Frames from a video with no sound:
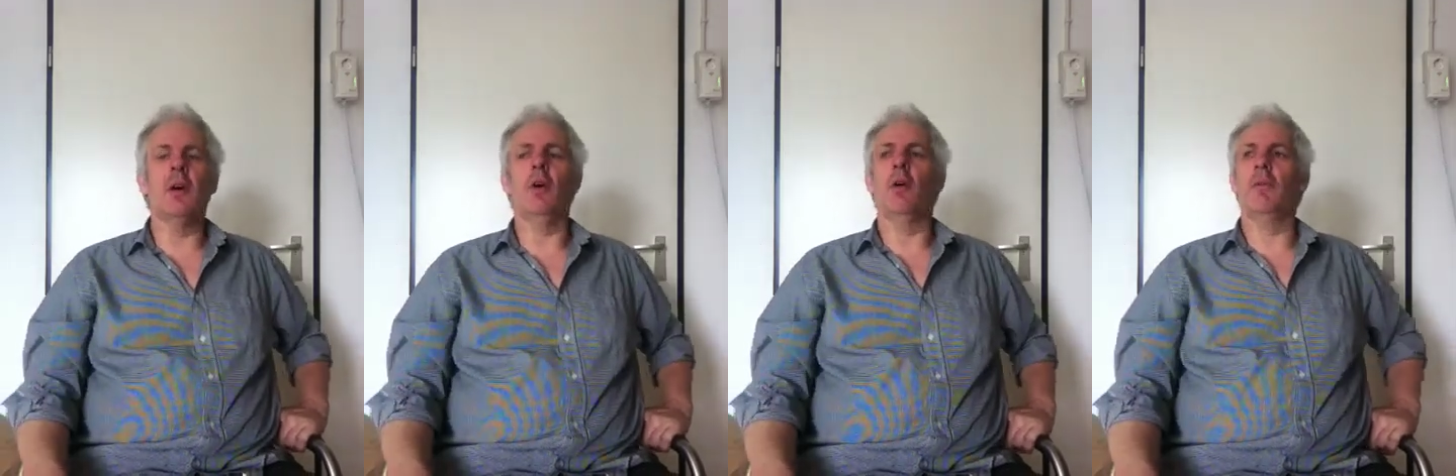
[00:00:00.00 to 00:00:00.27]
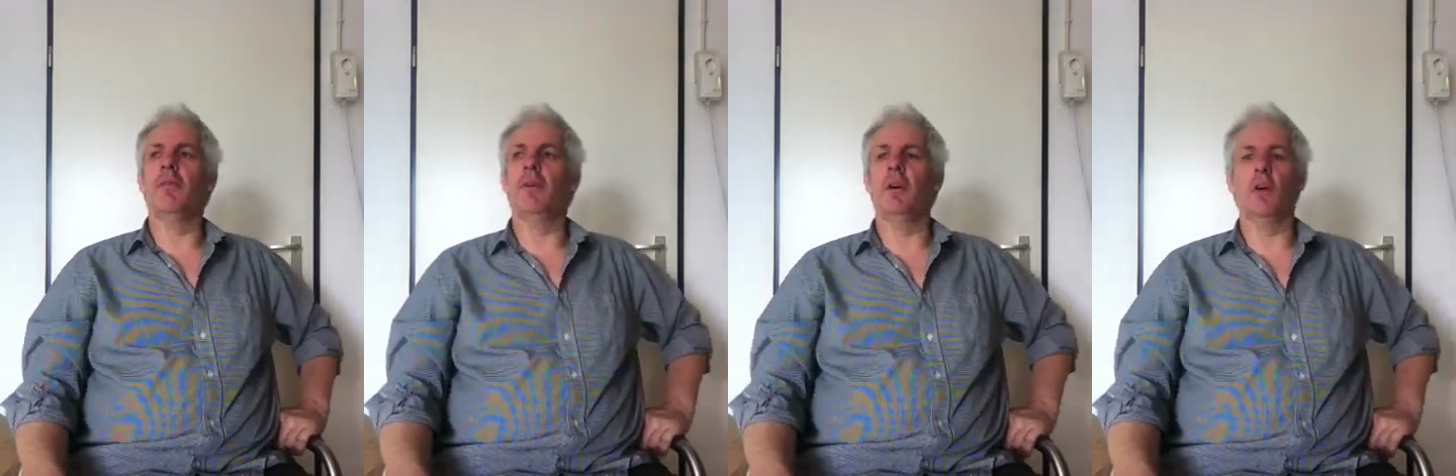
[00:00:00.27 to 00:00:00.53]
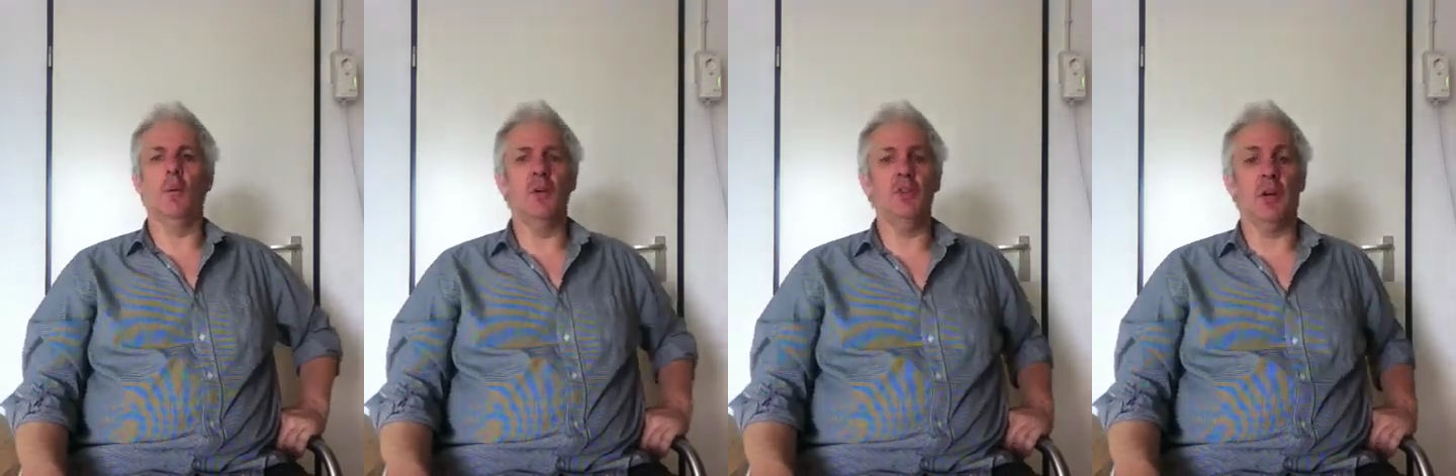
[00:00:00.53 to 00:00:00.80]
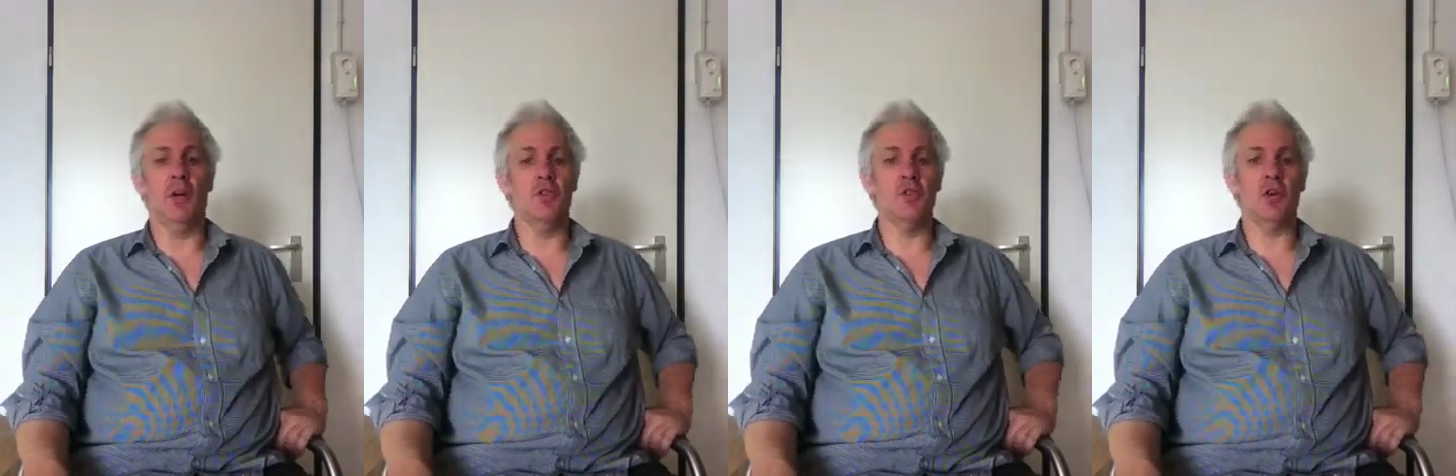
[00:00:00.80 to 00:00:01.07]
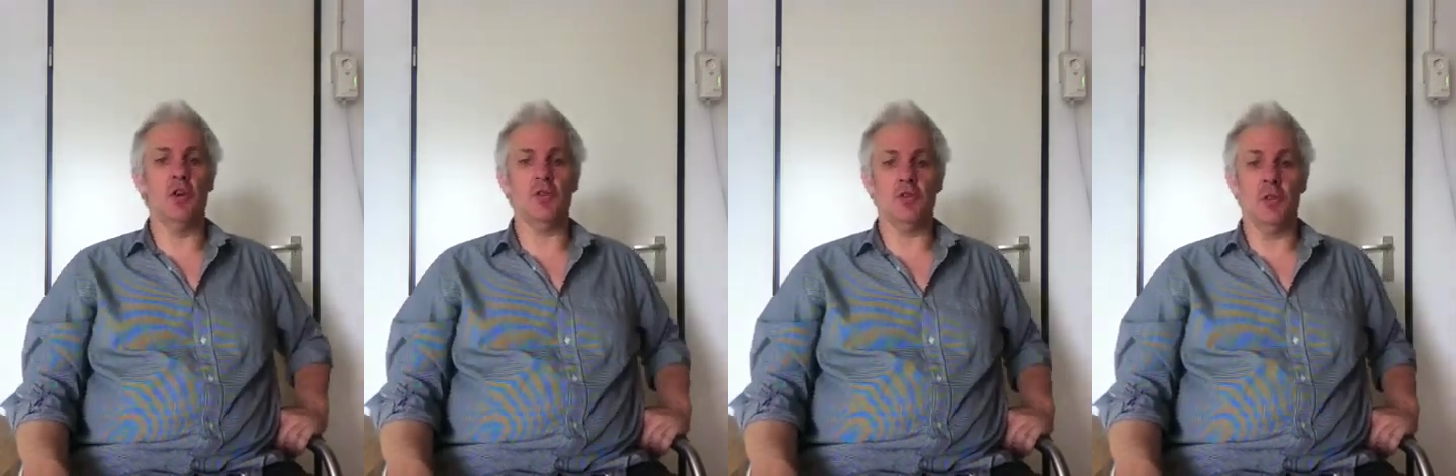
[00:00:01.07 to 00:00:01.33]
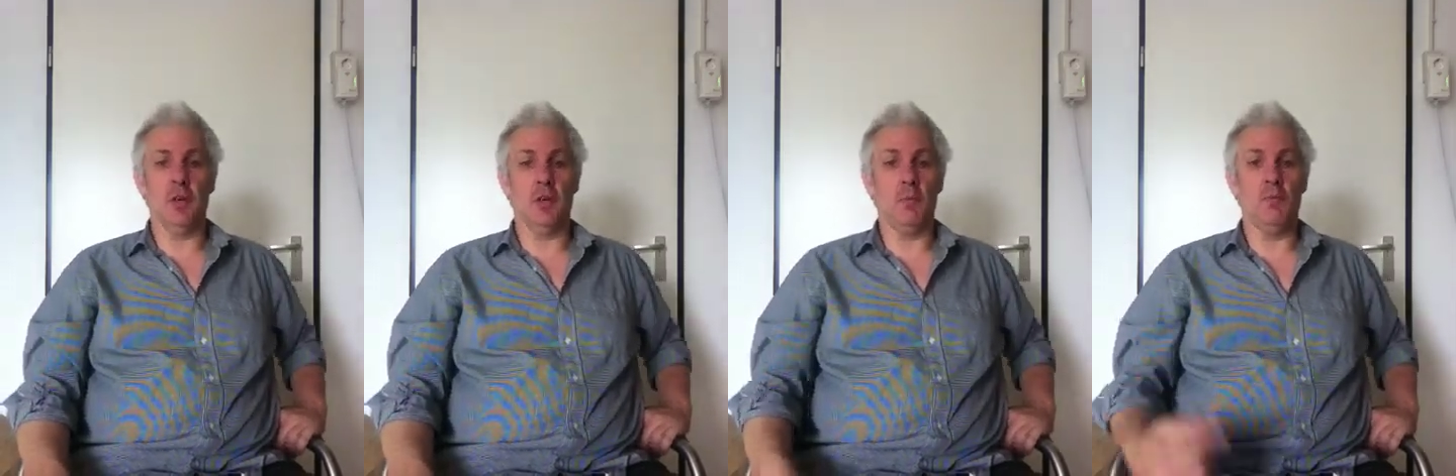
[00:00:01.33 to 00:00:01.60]
of which I discussed
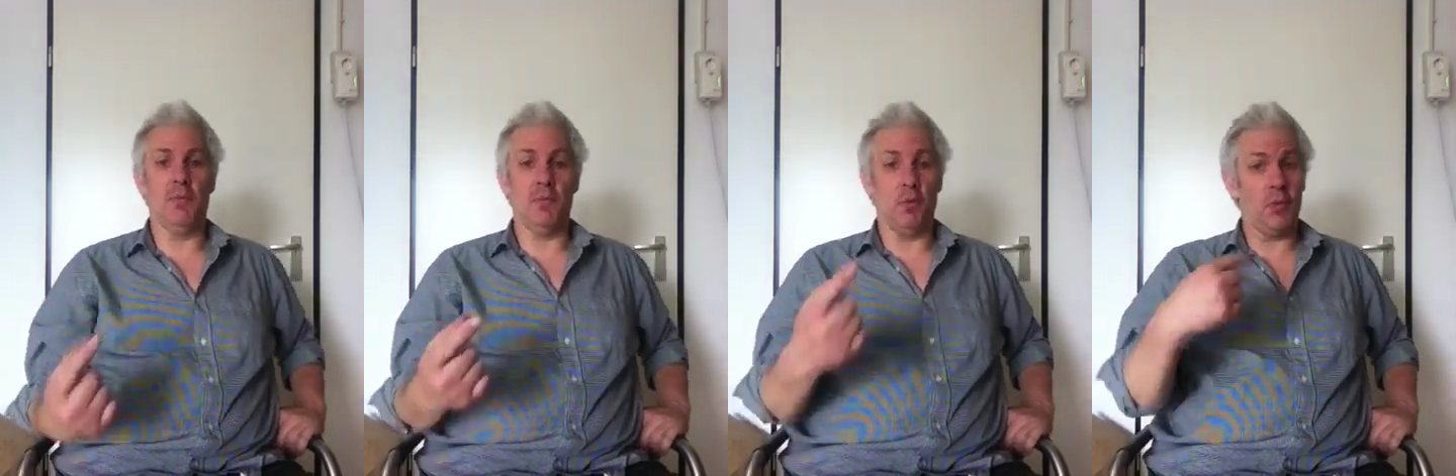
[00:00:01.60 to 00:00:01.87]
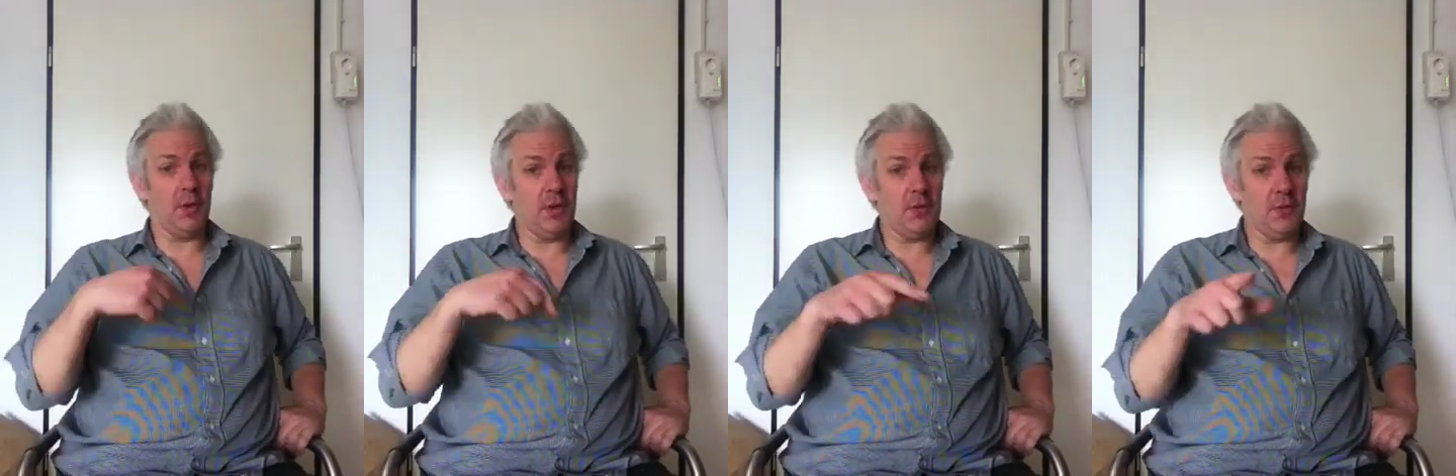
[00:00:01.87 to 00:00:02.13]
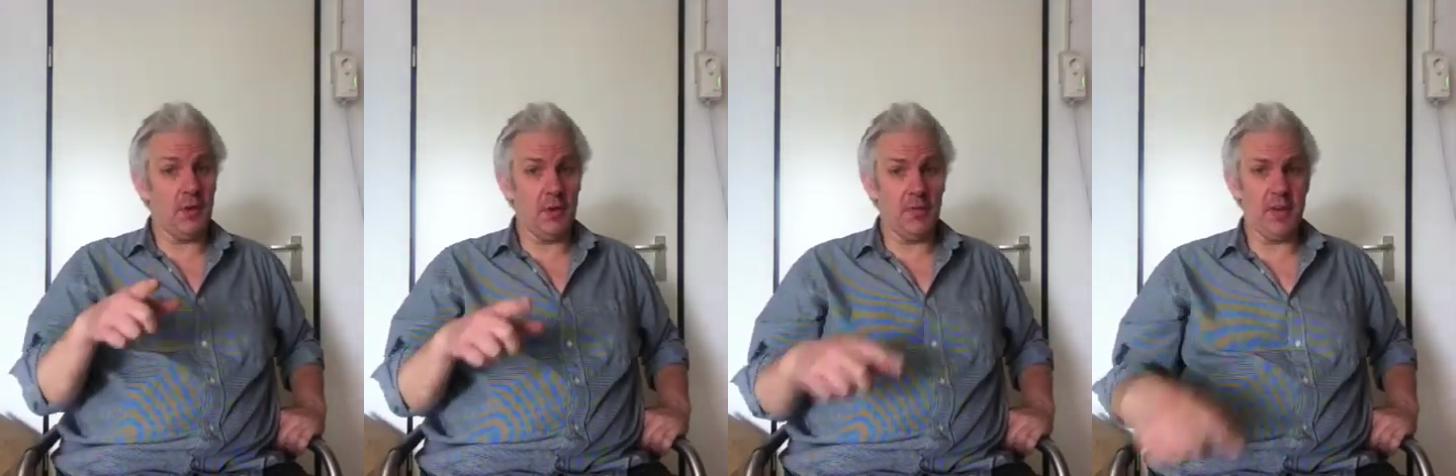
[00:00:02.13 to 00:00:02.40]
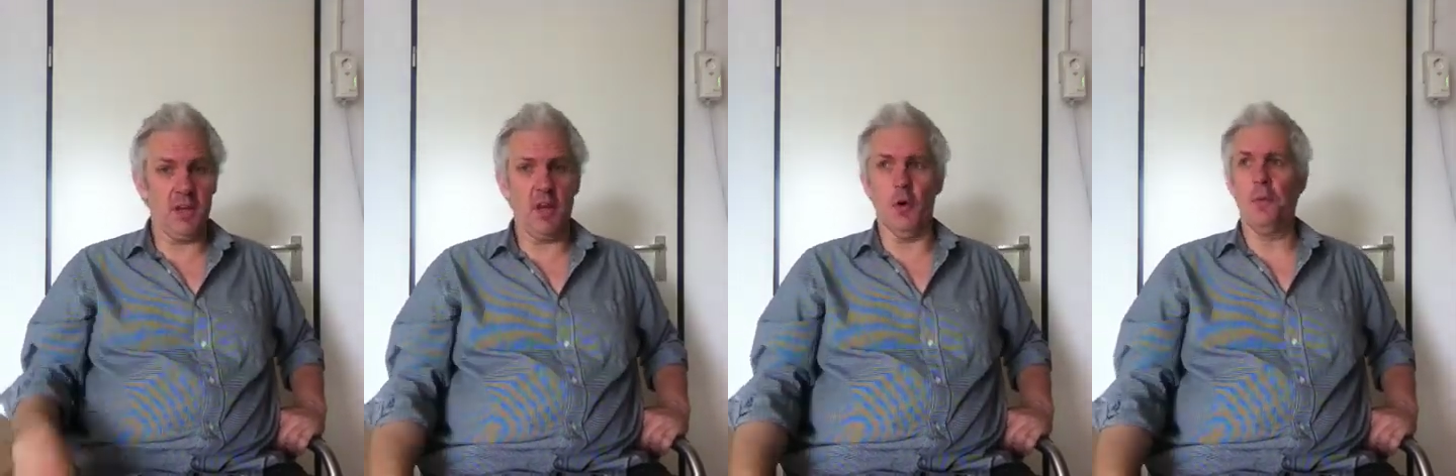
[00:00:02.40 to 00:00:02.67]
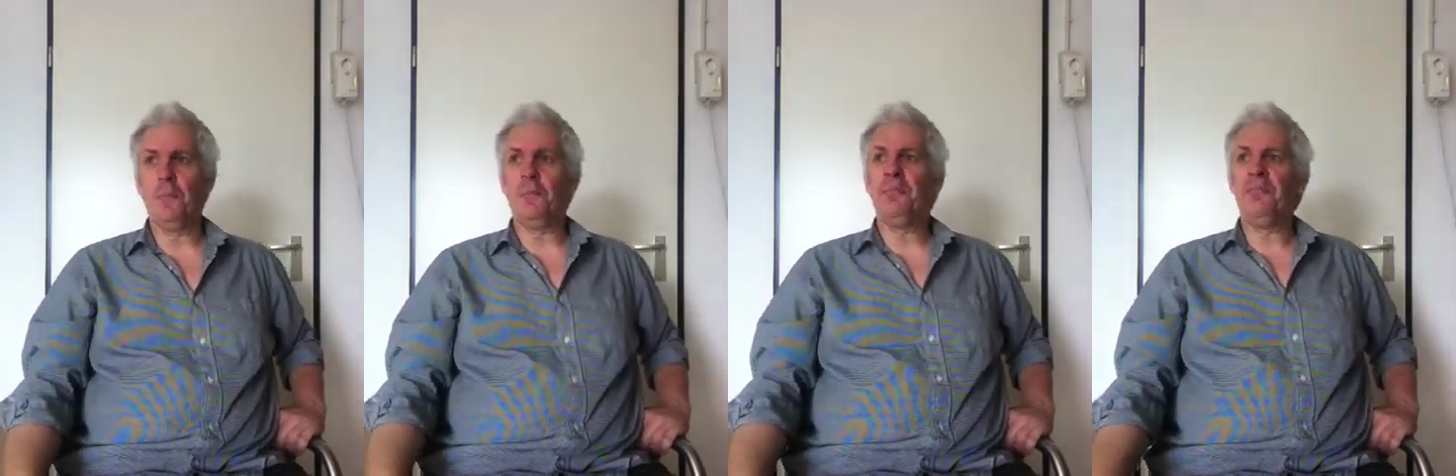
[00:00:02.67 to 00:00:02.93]
before this video.